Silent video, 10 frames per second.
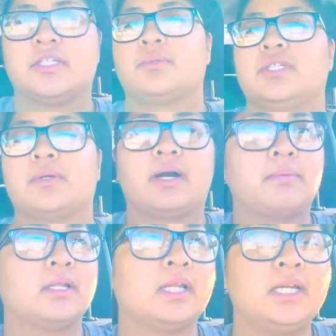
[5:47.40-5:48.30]
minutes away, so I got
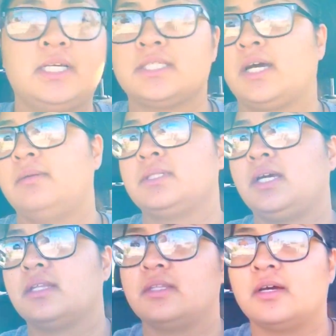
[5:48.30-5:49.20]
plenty of time to
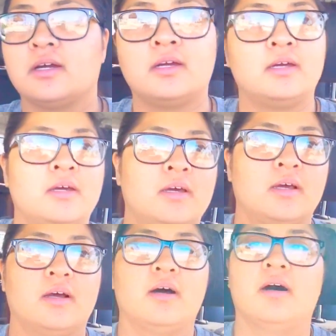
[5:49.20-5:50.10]
get there.
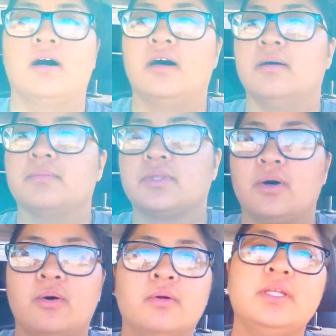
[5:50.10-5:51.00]
Um, the
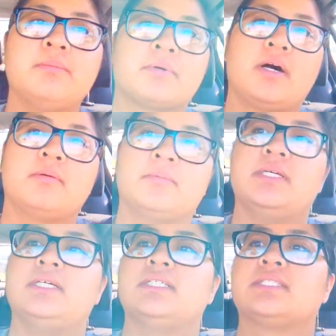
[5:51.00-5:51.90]
only problem
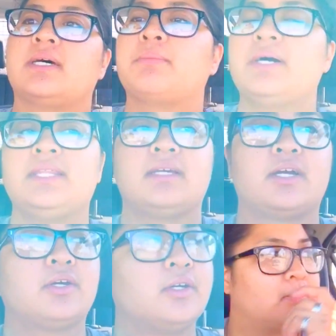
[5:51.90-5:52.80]
is, so I went there,
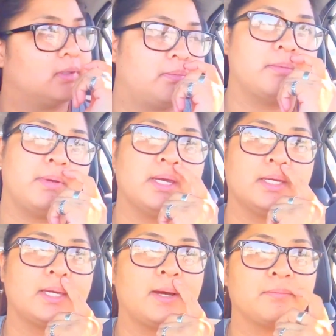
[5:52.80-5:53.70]
I open up a bank
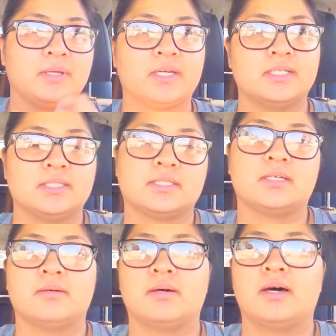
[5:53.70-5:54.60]
account because
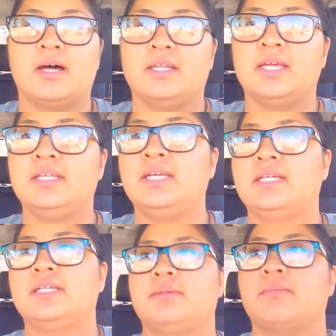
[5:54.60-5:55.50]
they
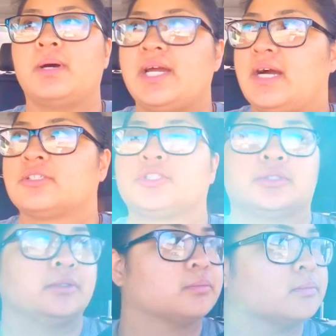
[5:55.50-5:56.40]
needed my
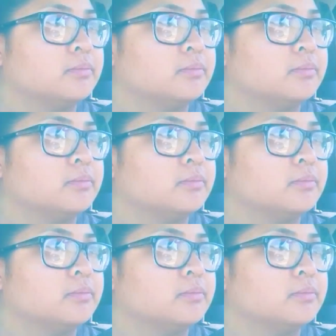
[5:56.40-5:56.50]
actual